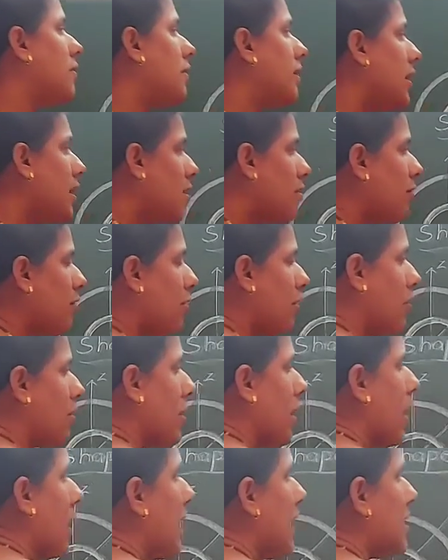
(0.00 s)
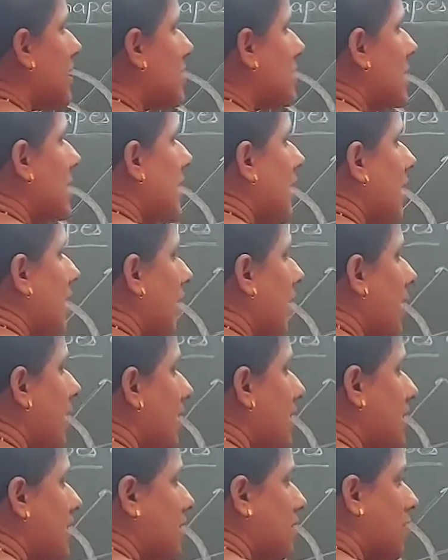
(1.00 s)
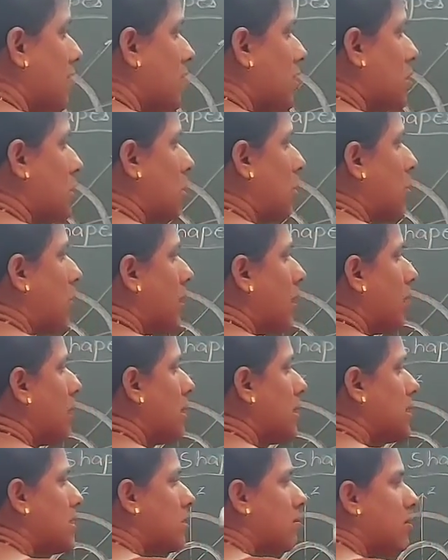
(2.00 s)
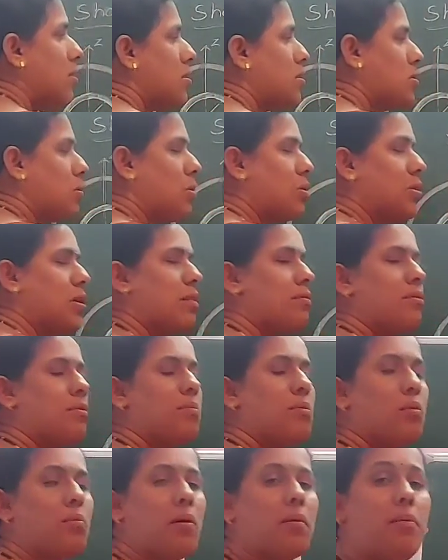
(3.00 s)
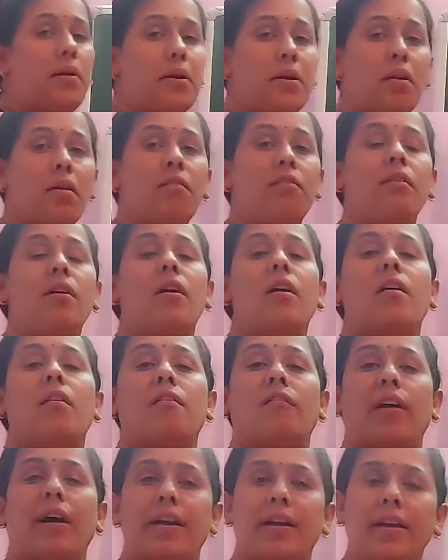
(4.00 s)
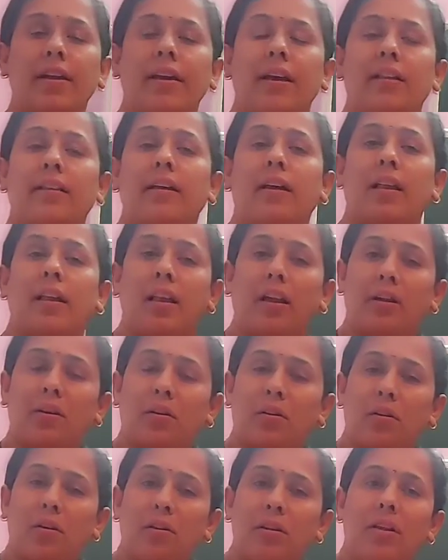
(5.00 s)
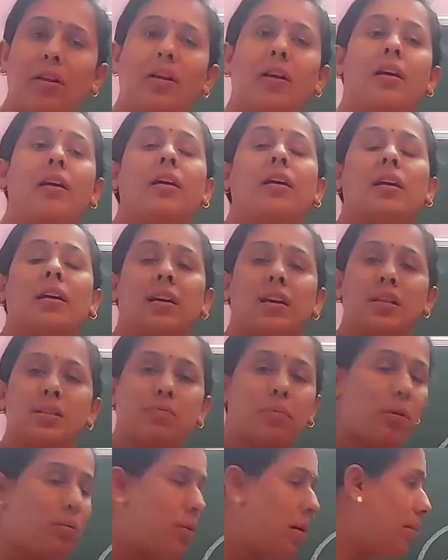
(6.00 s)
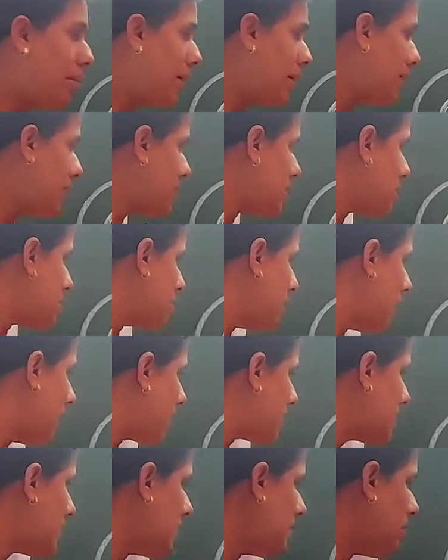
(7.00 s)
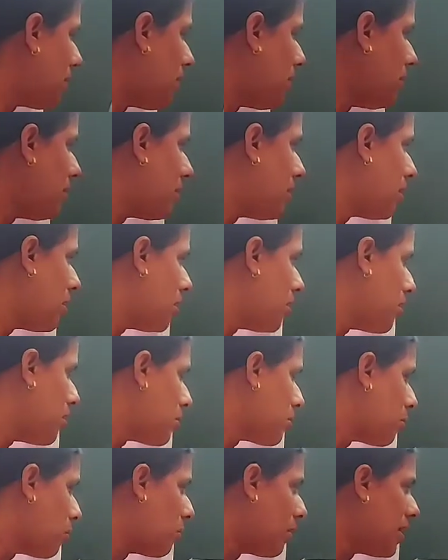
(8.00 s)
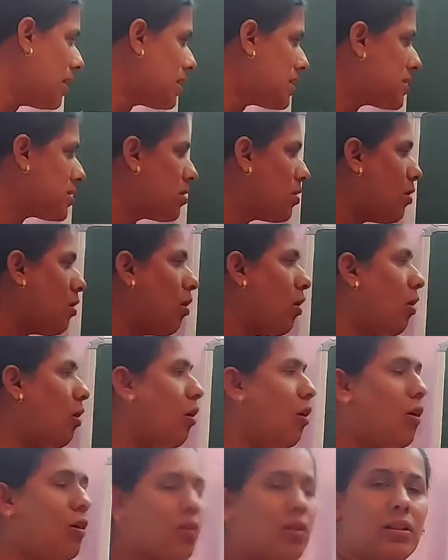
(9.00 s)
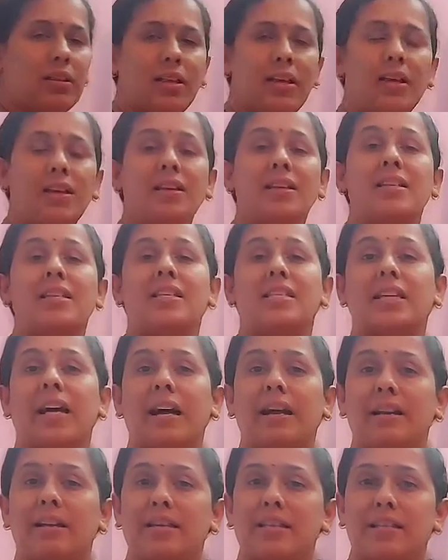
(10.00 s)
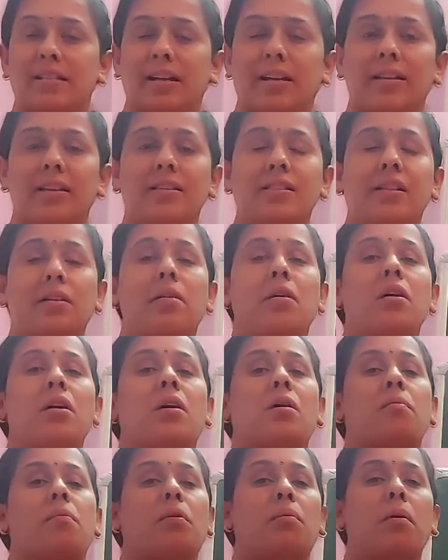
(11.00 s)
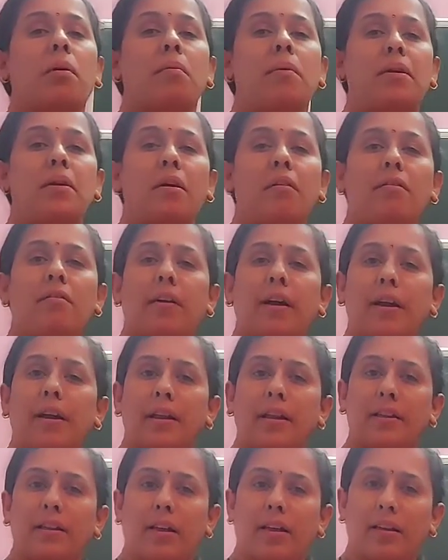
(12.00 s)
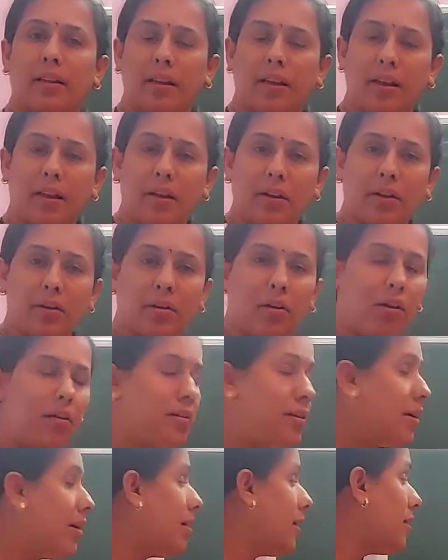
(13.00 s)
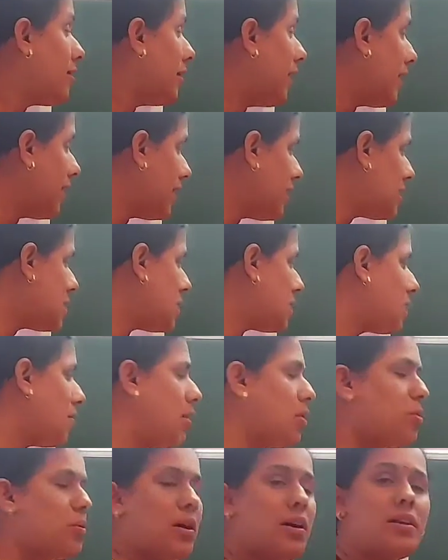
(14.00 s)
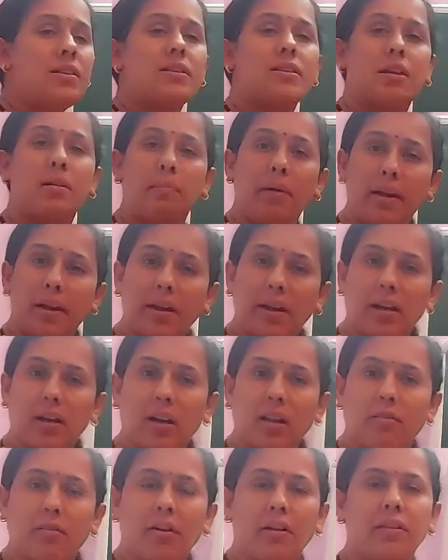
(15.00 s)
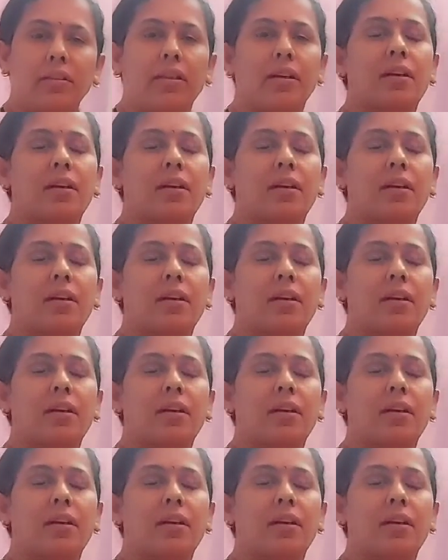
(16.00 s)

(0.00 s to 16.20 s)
Therefore, as L is equal to 0, M is equal to 0, therefore probability of finding an electron is maximum towards all the sides. That is, the probability of finding an electron that is equal to a symmetrical one.